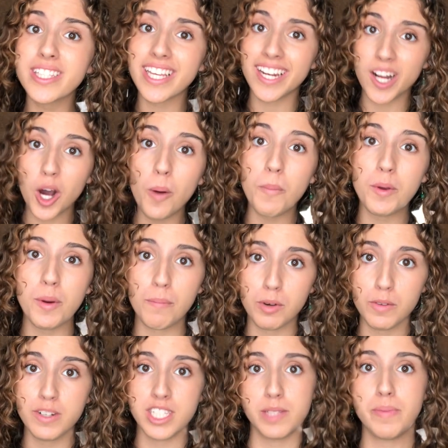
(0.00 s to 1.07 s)
can help you
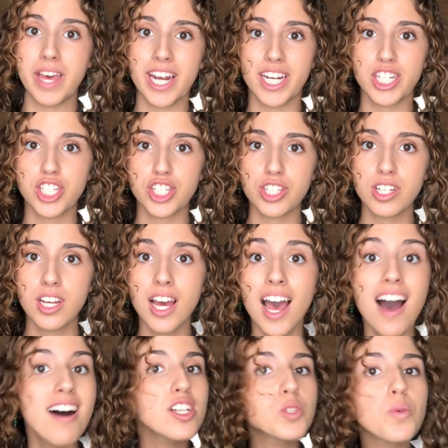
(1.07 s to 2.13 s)
improve your Spanish, as